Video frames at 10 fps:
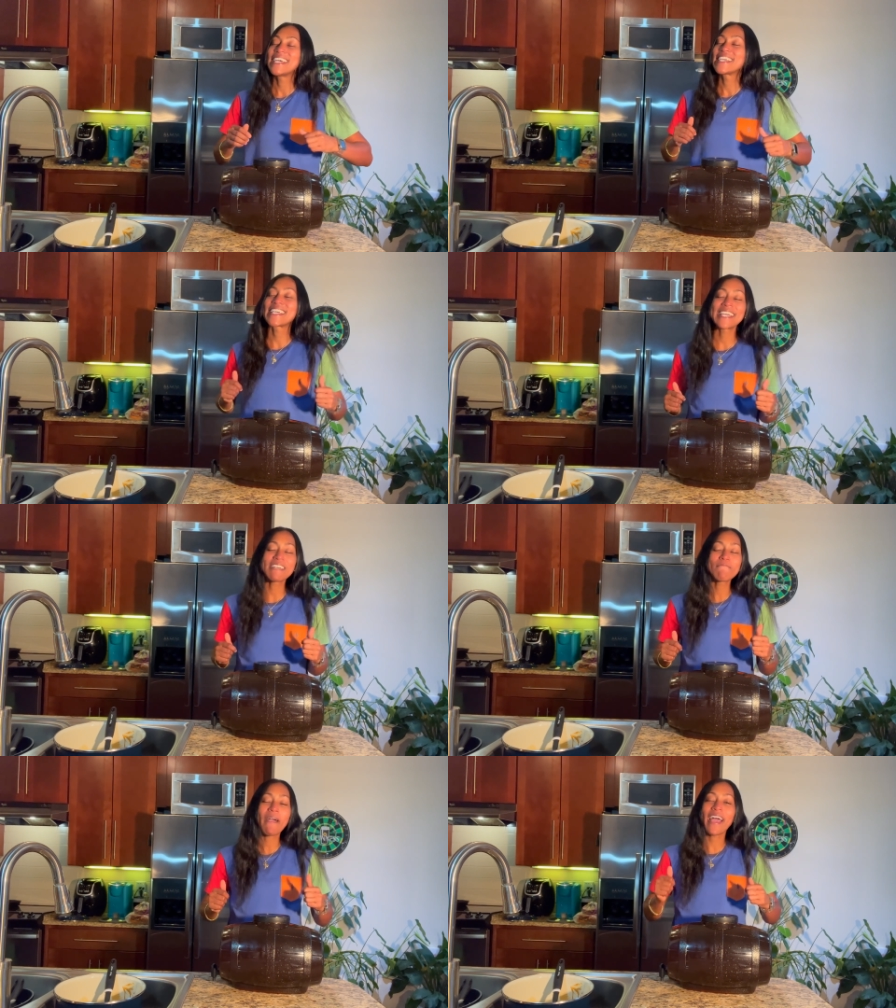
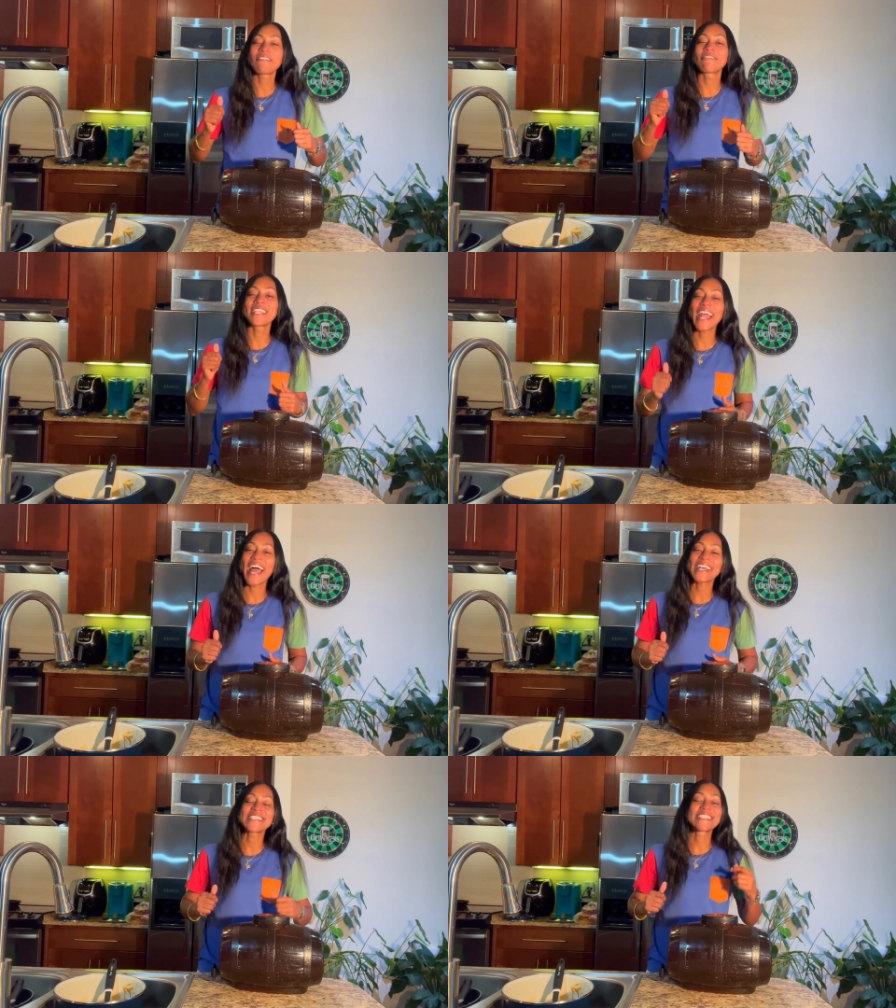kick back,
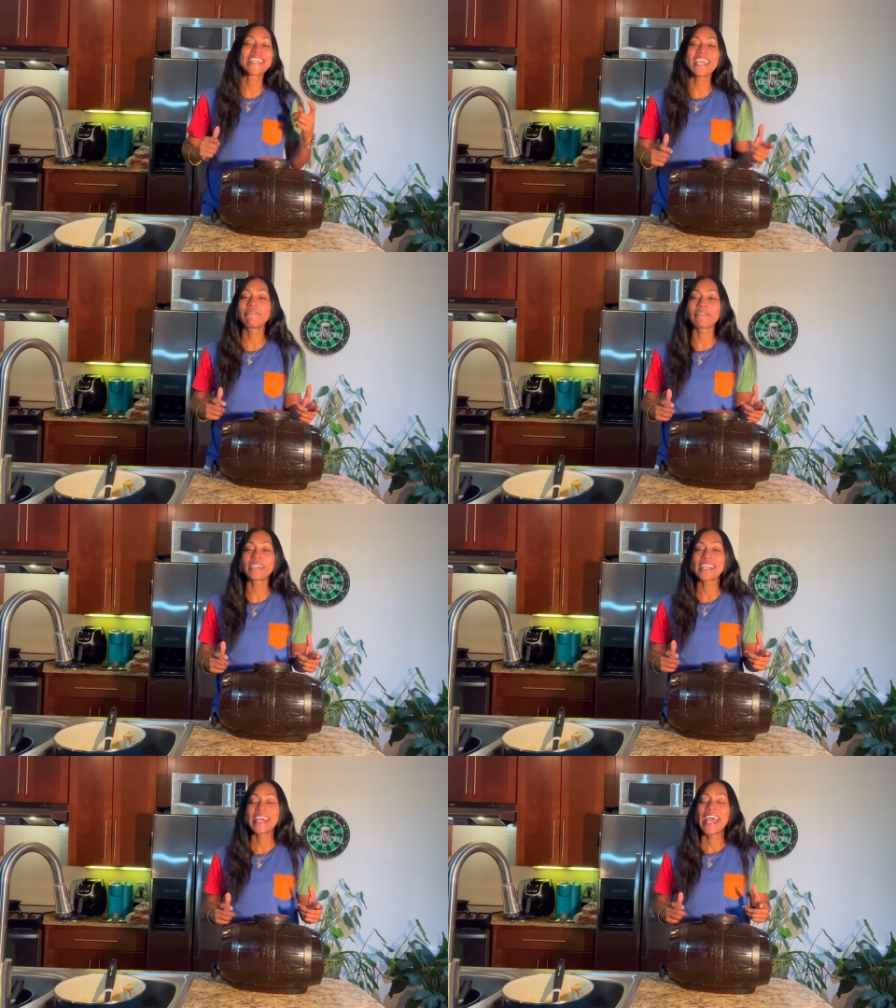relax, savor
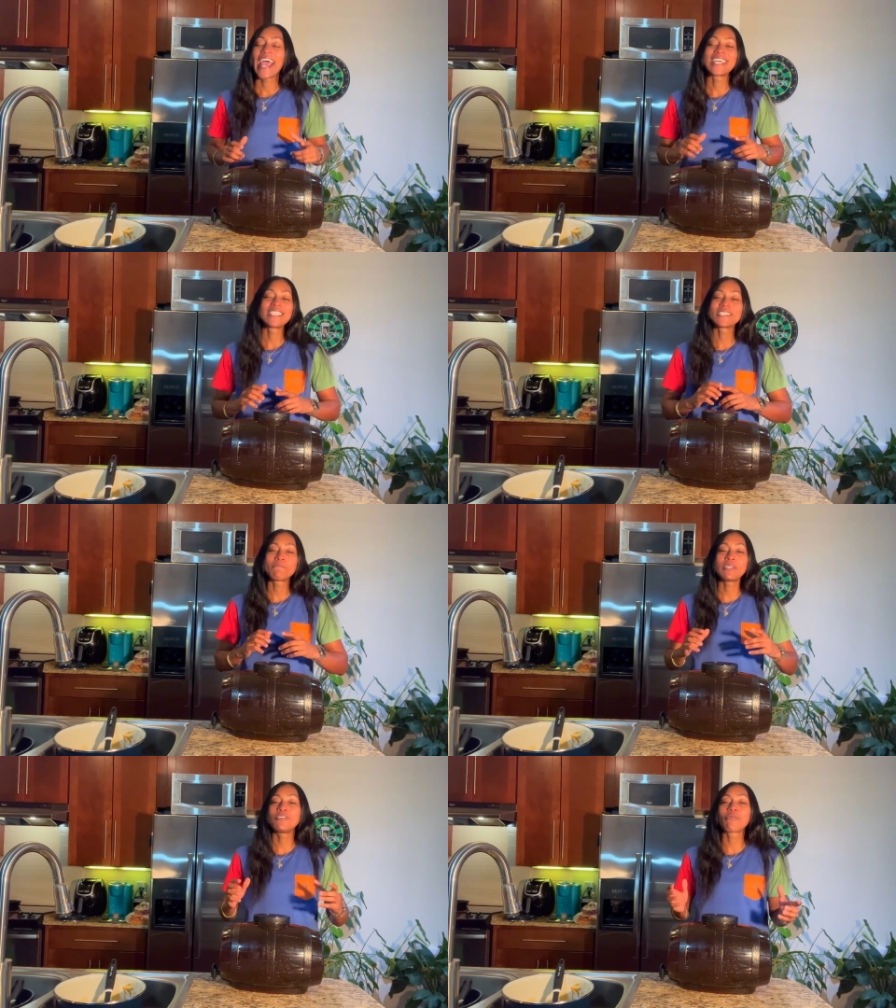it, and just
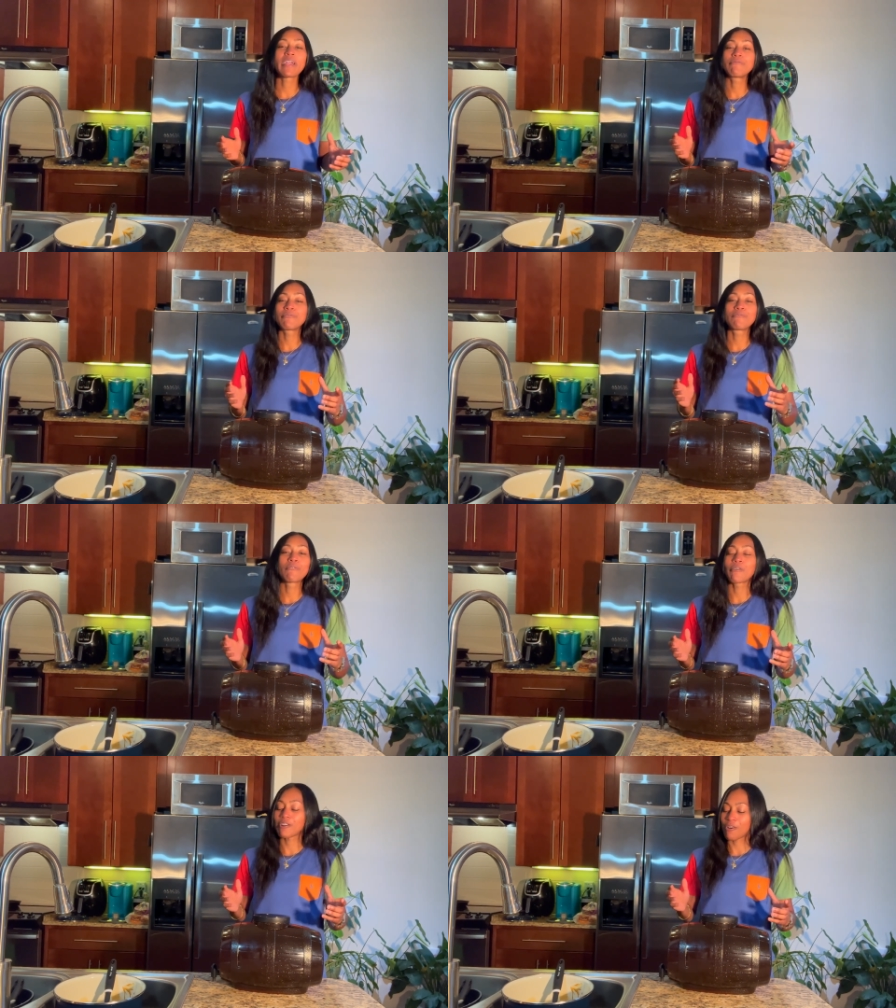be grateful
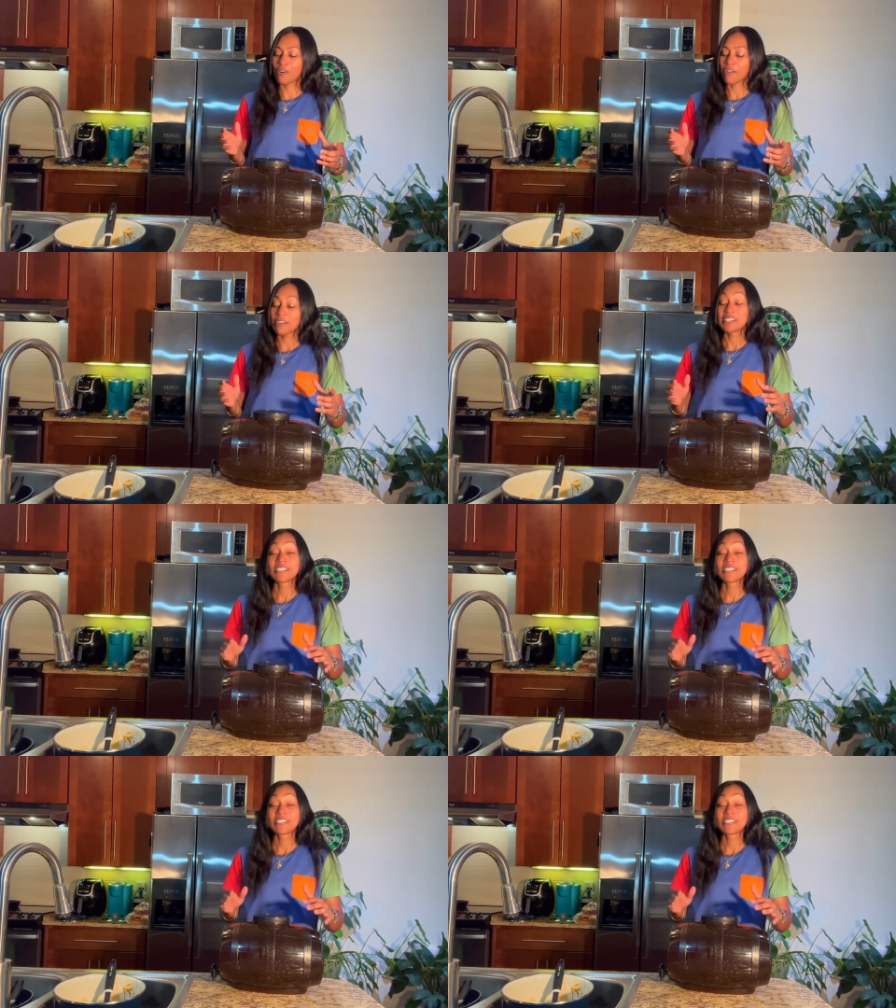for it all.